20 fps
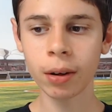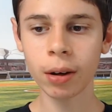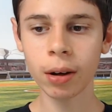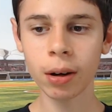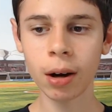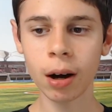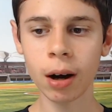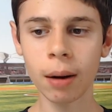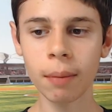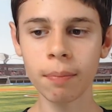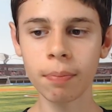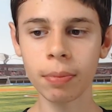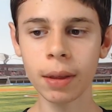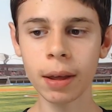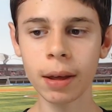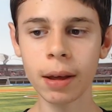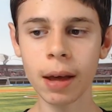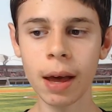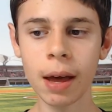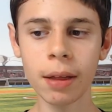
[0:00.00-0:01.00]
They're on
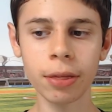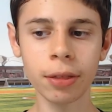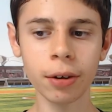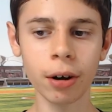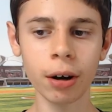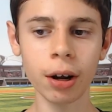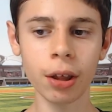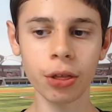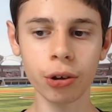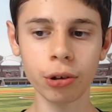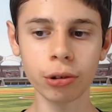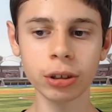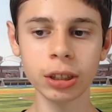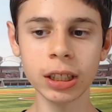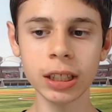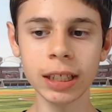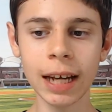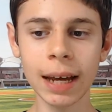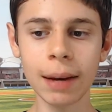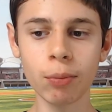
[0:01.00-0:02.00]
a
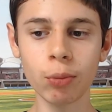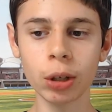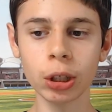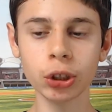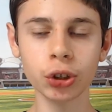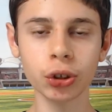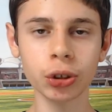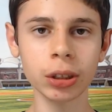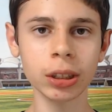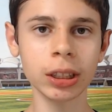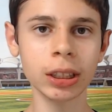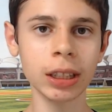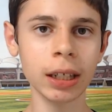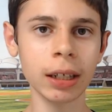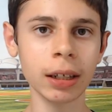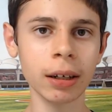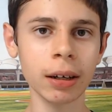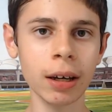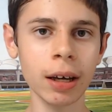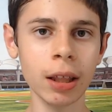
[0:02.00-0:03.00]
13-game winning streak,
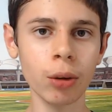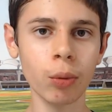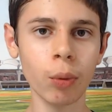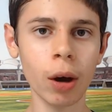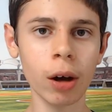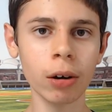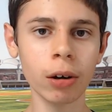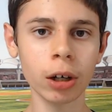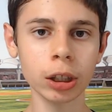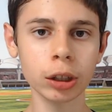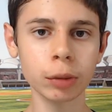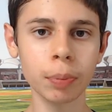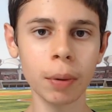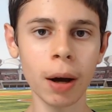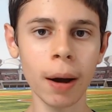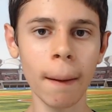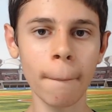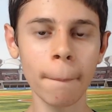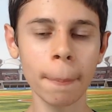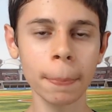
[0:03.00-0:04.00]
sitting in the wild card
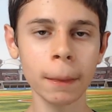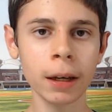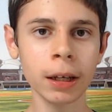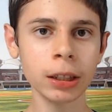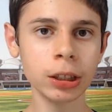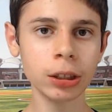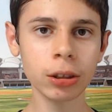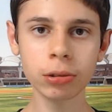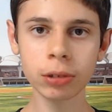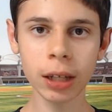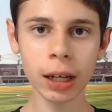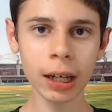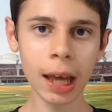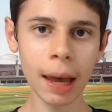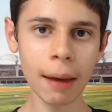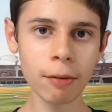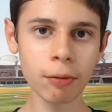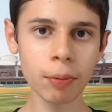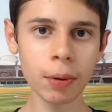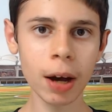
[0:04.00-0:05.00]
spot, still 10
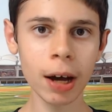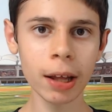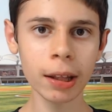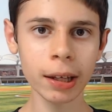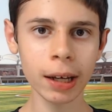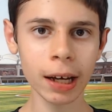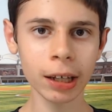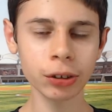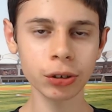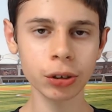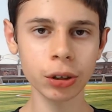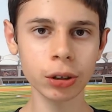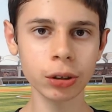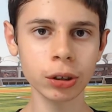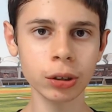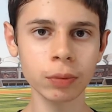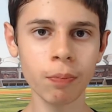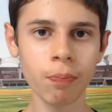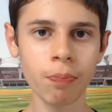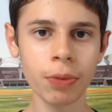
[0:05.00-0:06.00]
games behind the
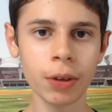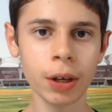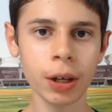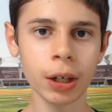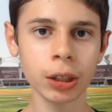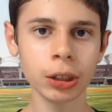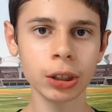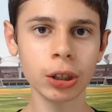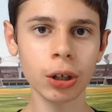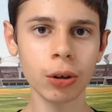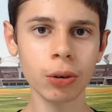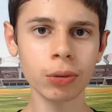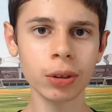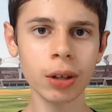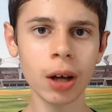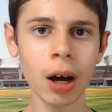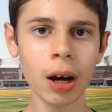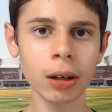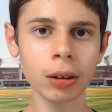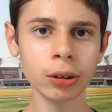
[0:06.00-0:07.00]
Astros. So,
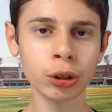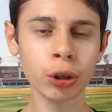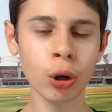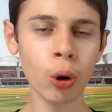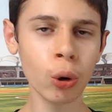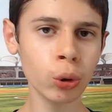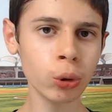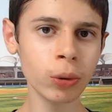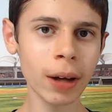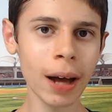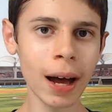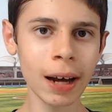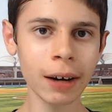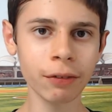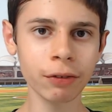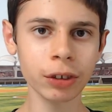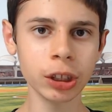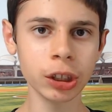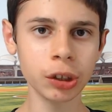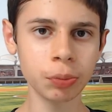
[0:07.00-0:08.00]
not totally out
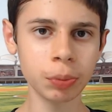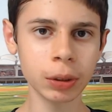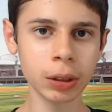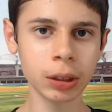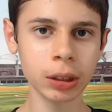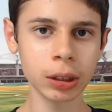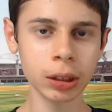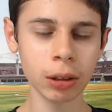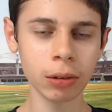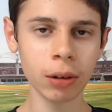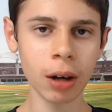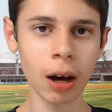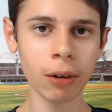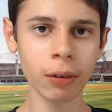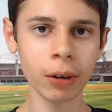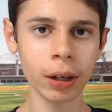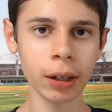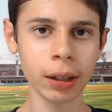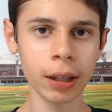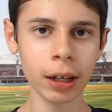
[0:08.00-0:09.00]
of reach, but still
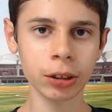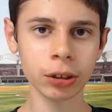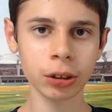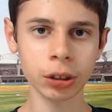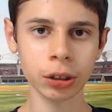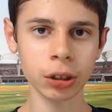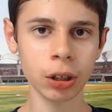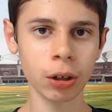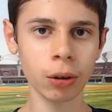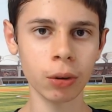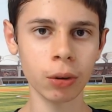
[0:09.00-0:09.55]
not like they could just go